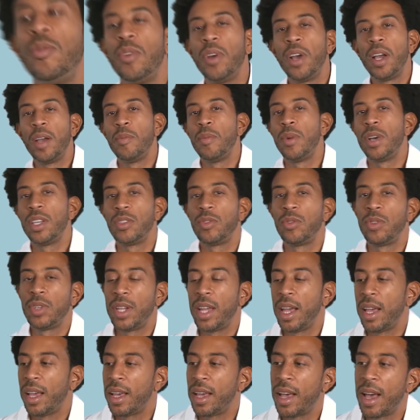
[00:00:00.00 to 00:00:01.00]
It would
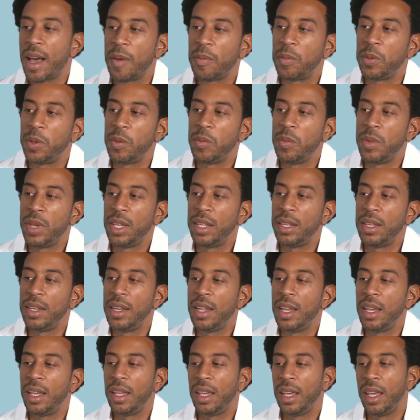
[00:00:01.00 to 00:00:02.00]
appear that
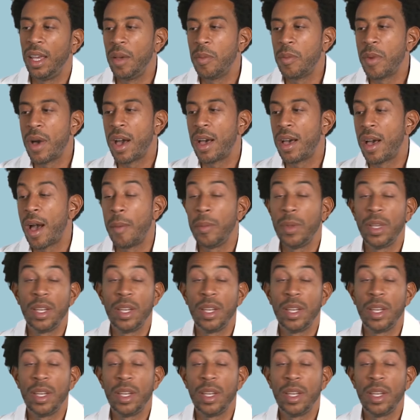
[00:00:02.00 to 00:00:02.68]
individuals are interpreting the